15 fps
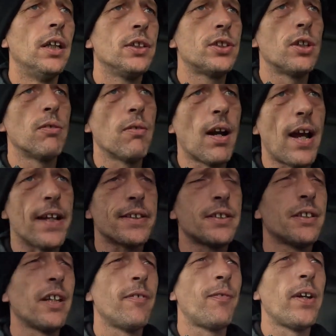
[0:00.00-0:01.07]
to
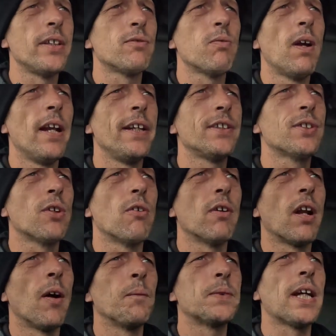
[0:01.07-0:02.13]
rest. If it's really sore
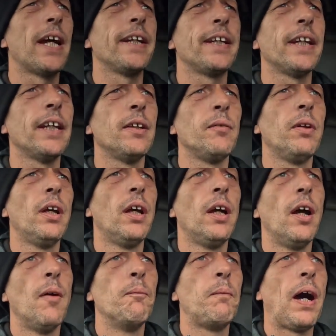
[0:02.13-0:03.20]
and I'm taking
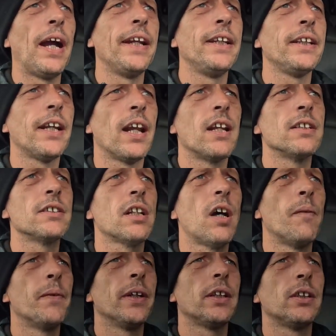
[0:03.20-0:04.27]
painkillers and
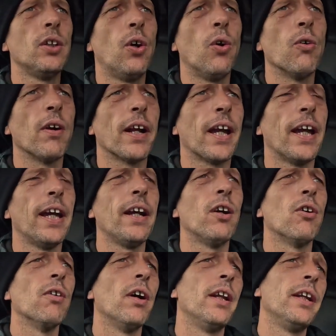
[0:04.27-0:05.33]
I'm ignoring it,
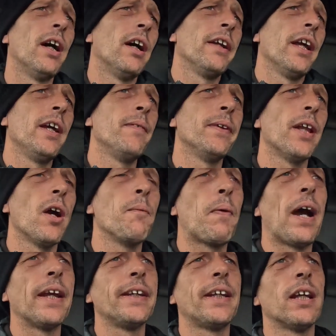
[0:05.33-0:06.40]
or even though
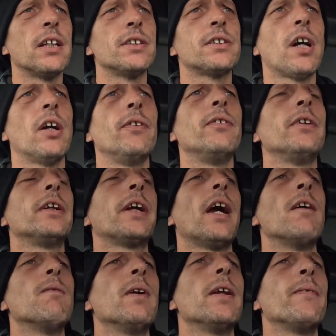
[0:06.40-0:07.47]
painkillers don't
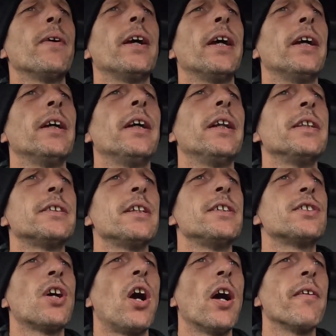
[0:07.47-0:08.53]
get rid of it in its
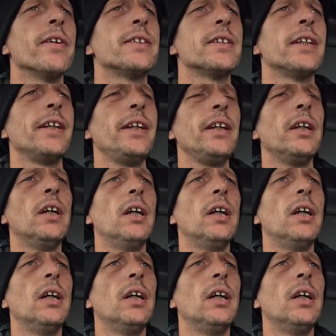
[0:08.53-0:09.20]
entirety,